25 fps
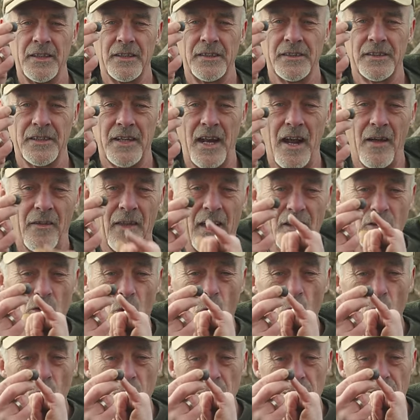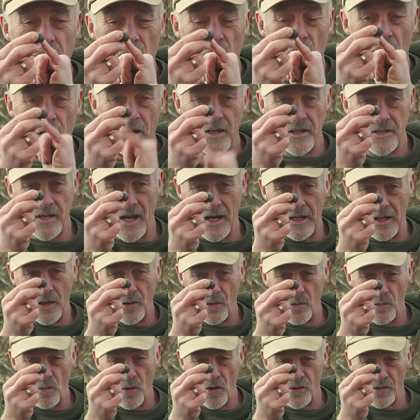So now that's all you've got is that
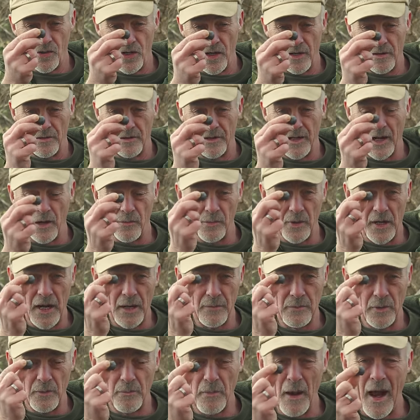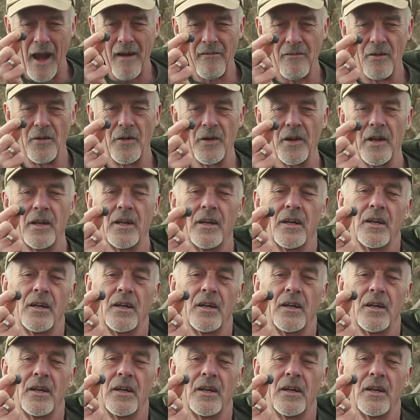little washer, and that'll become apparent